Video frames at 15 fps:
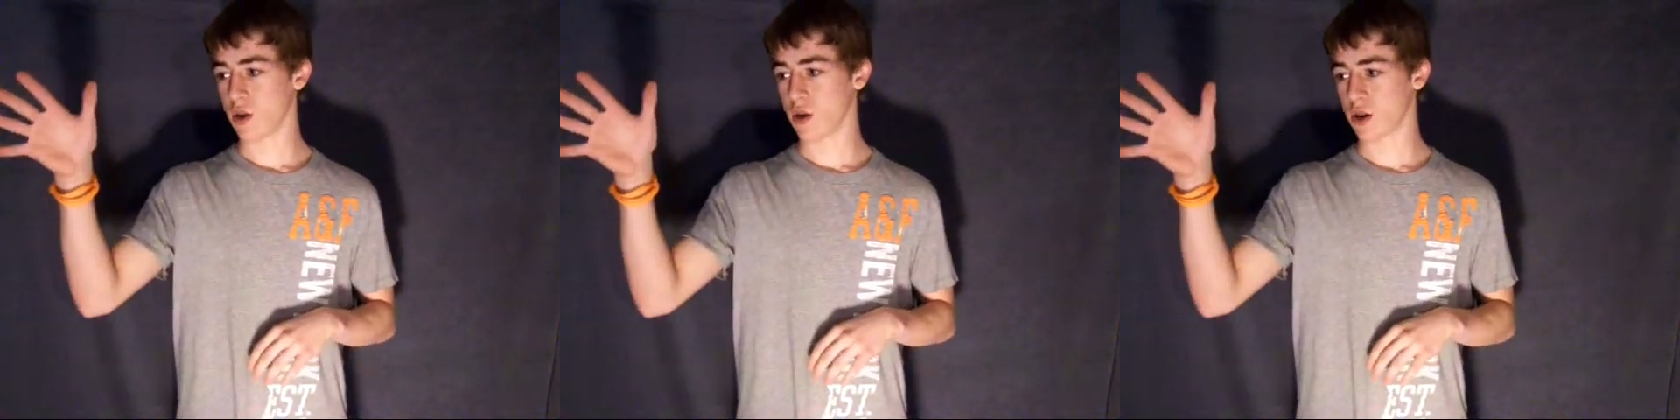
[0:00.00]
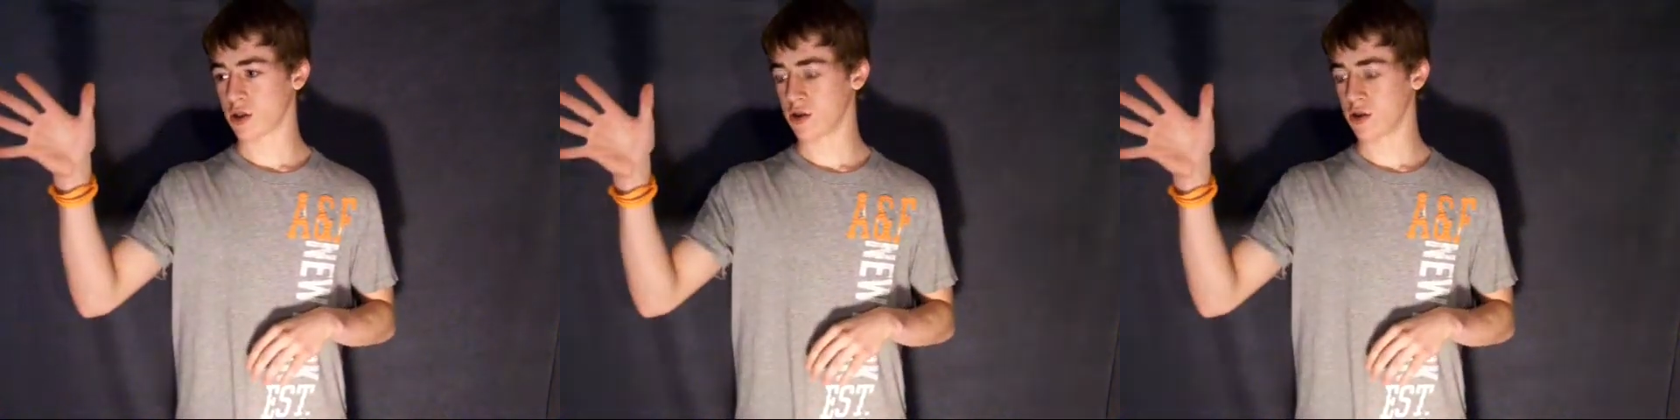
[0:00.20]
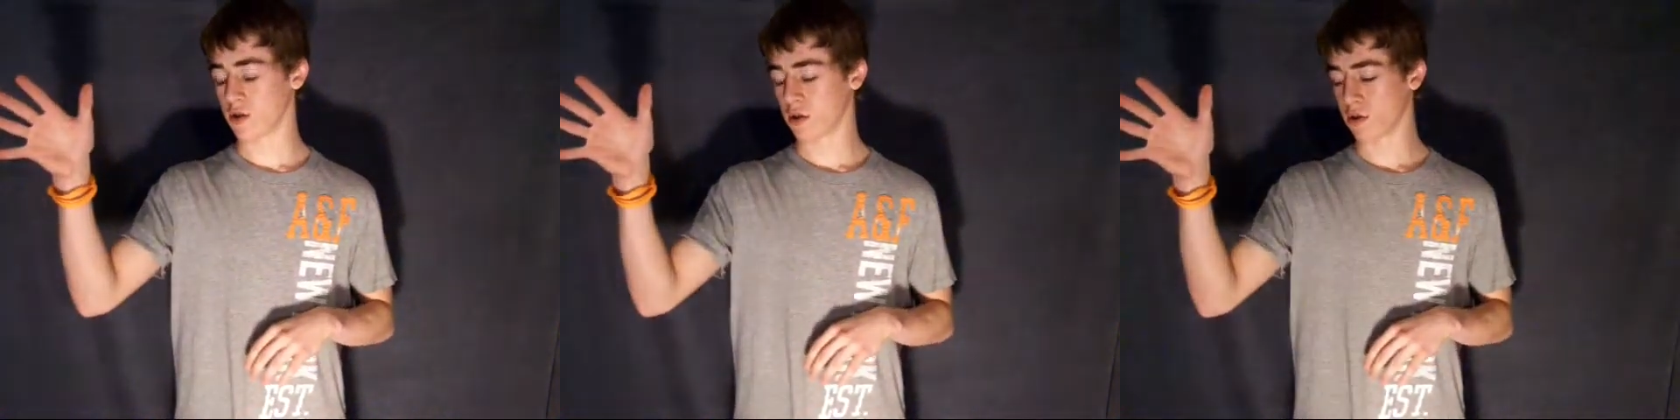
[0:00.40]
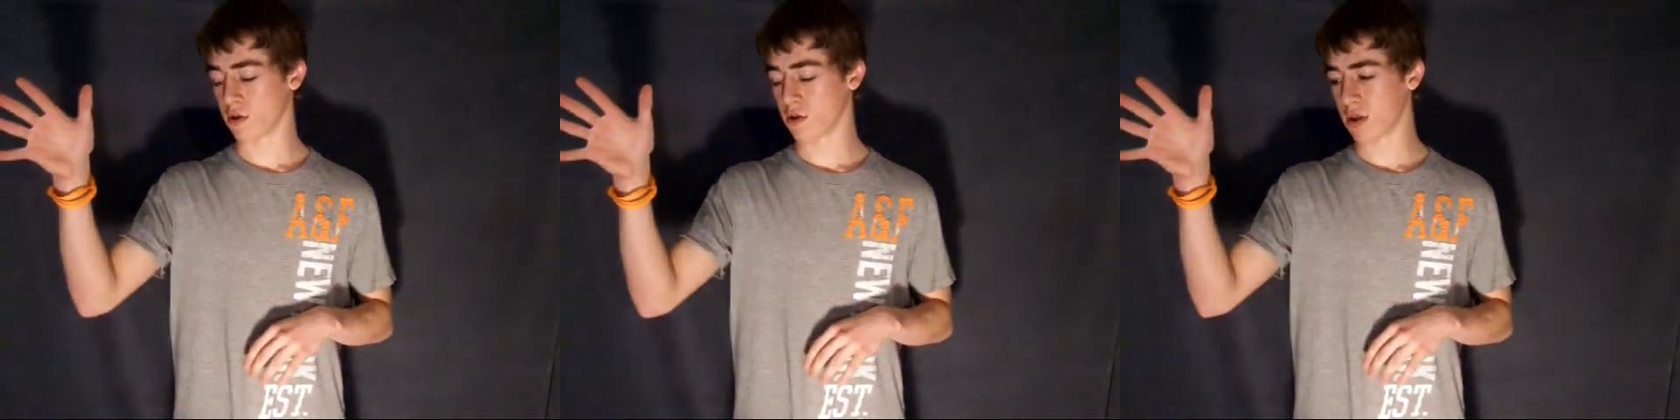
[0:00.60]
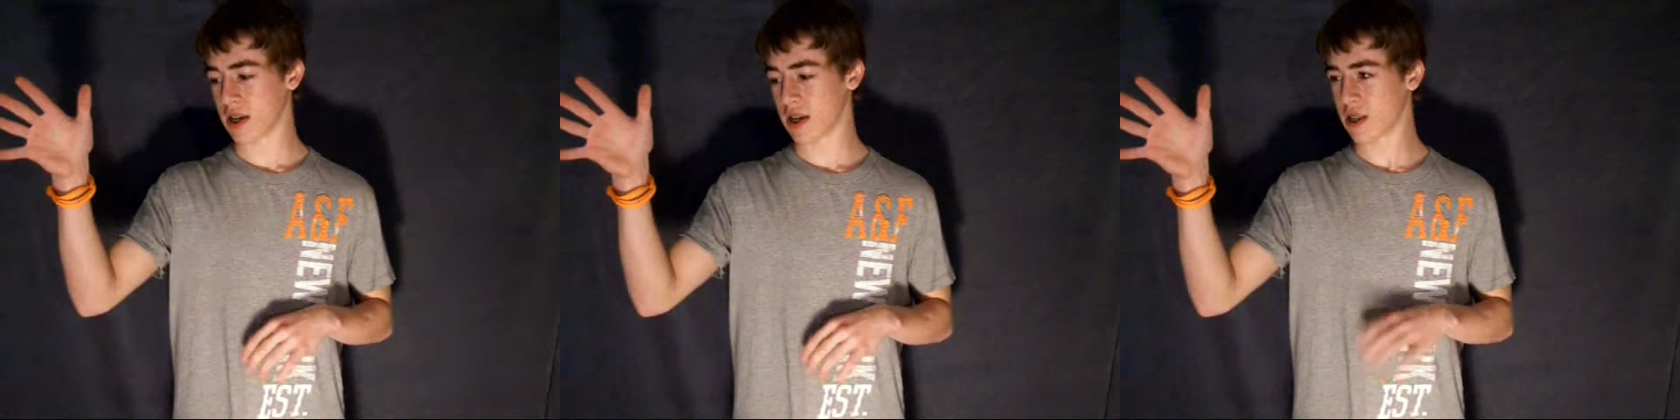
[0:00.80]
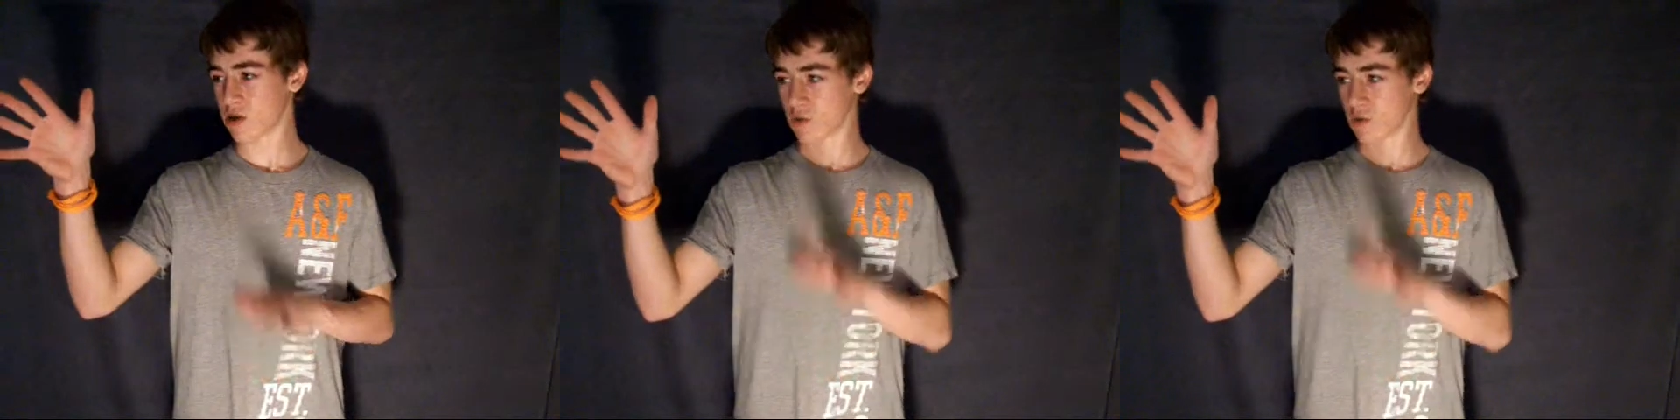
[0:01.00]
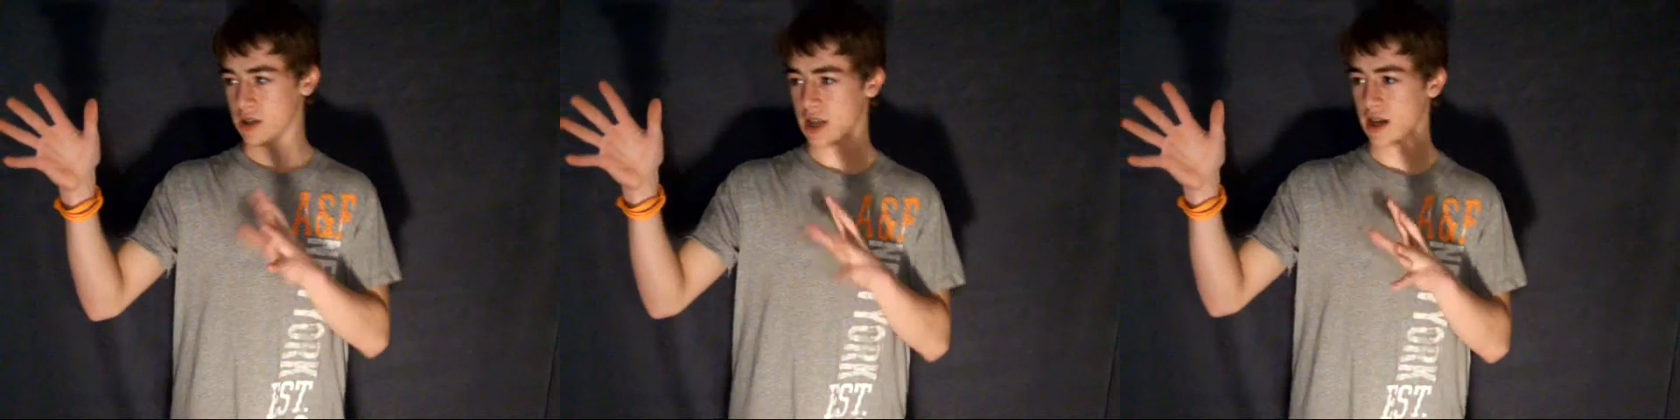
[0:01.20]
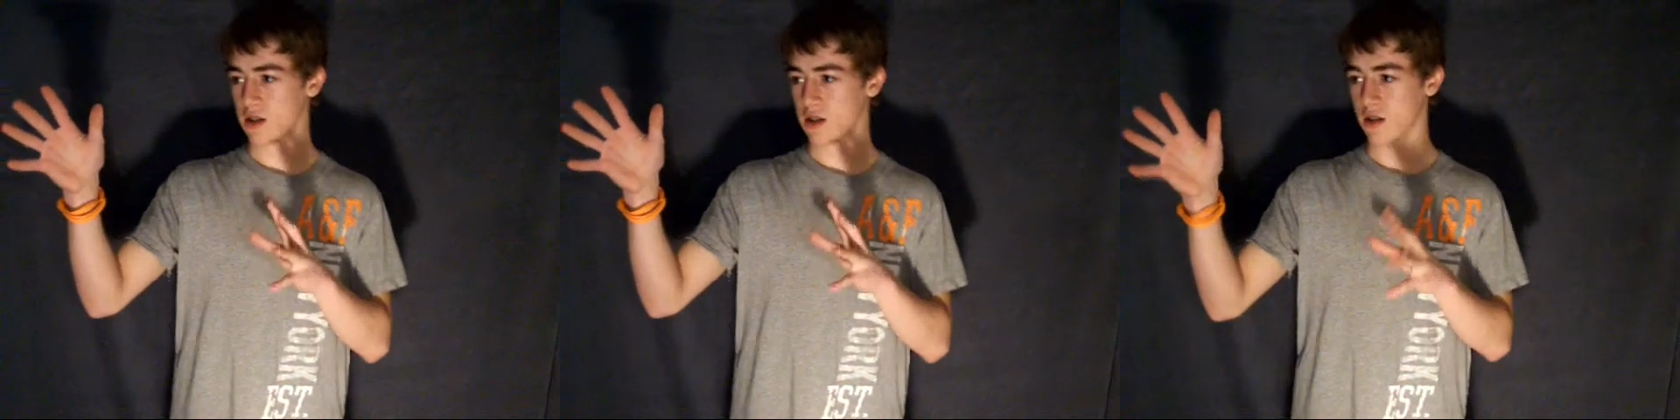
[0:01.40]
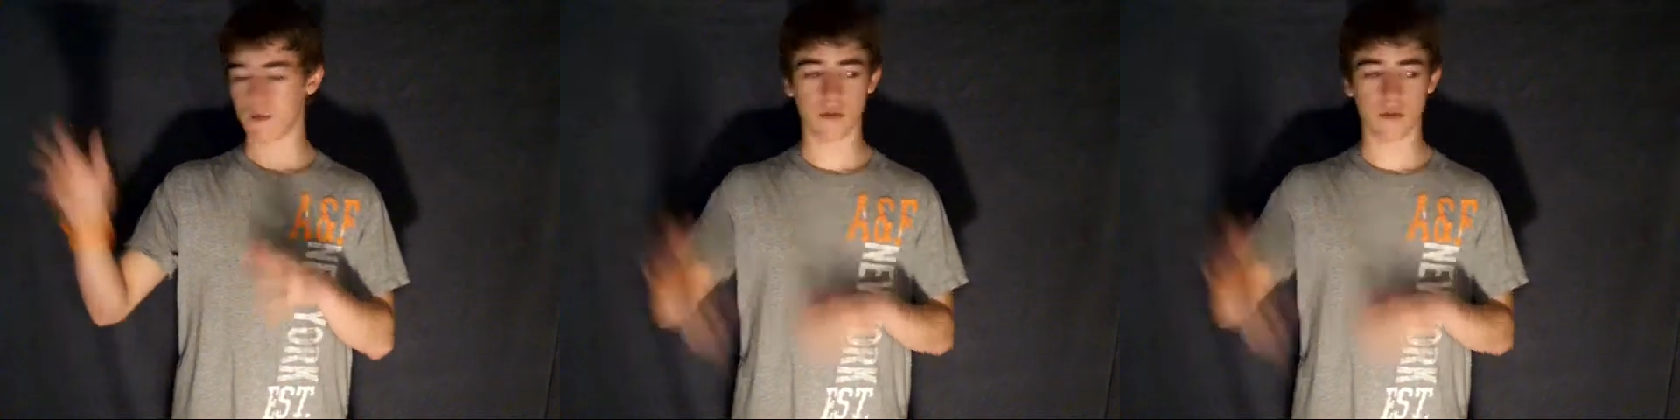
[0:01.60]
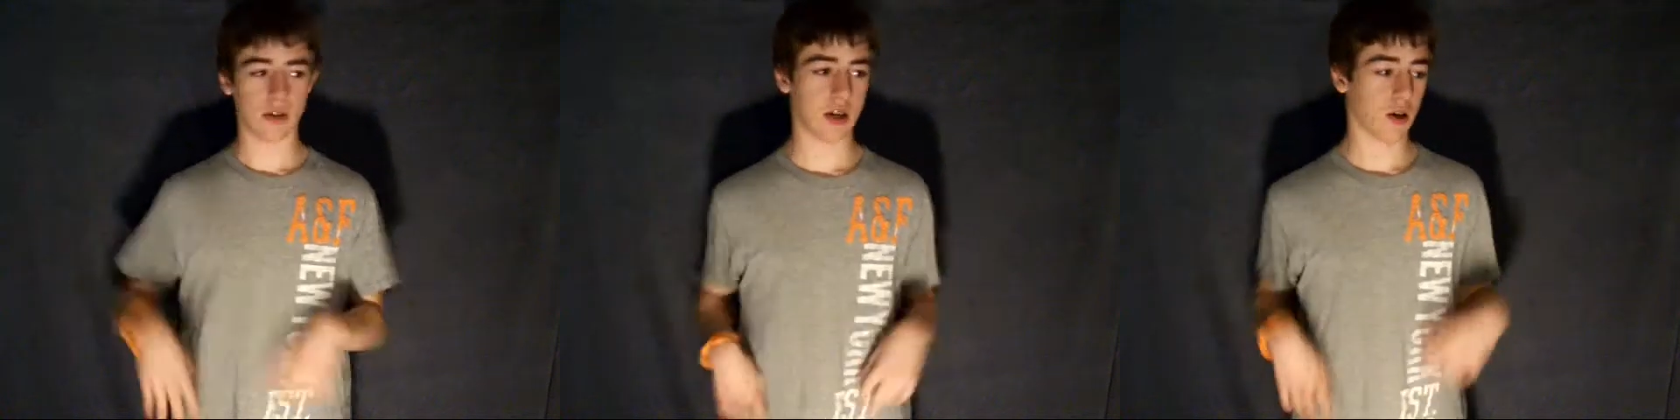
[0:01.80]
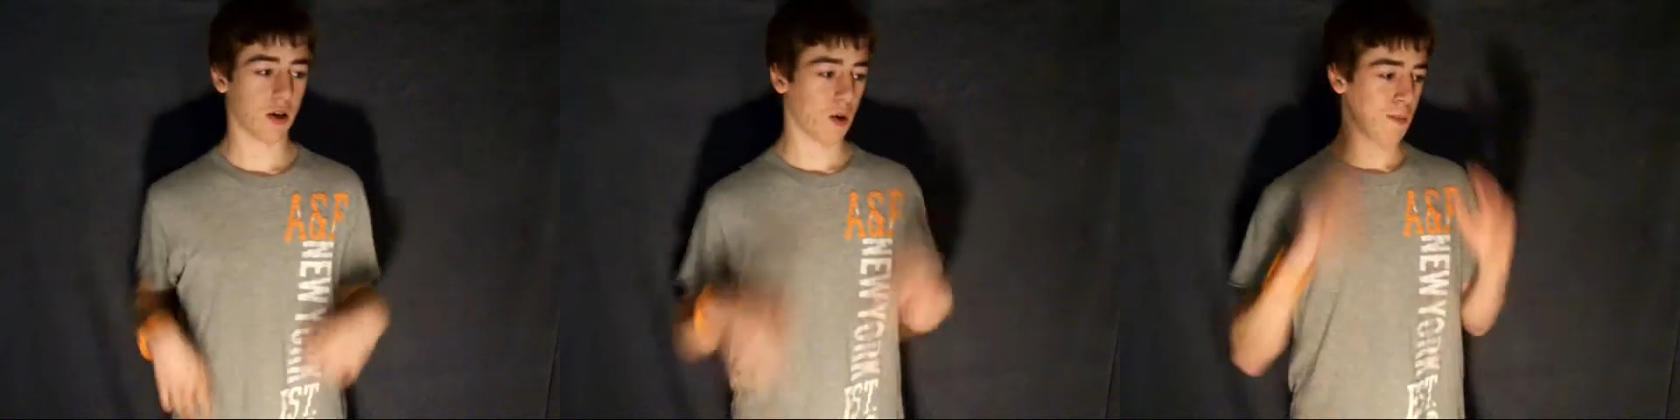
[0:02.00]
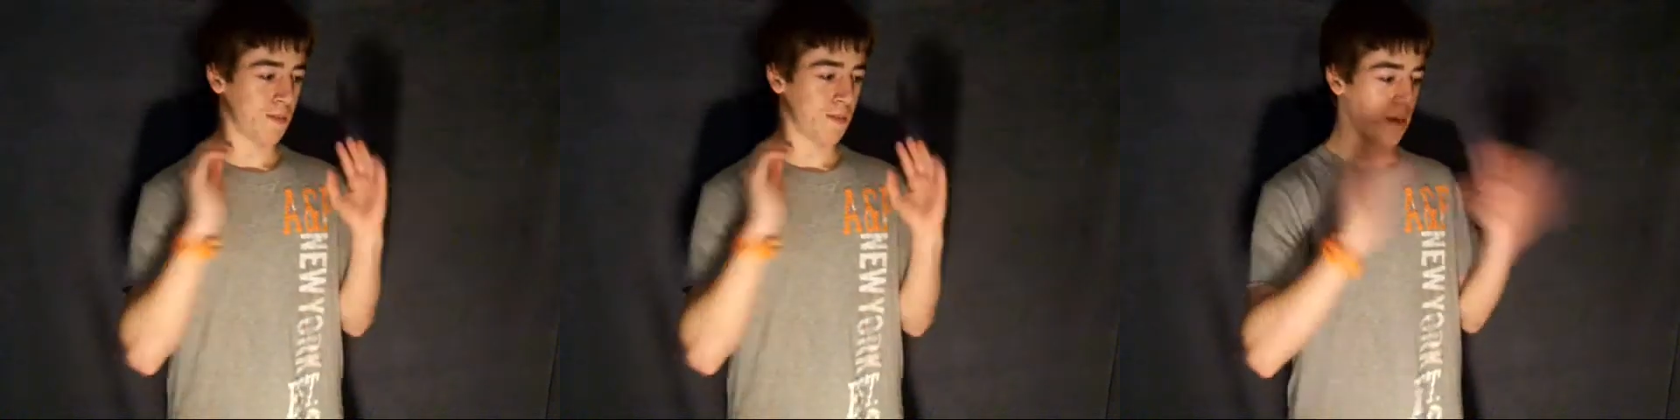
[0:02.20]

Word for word: watch little like three seconds of video,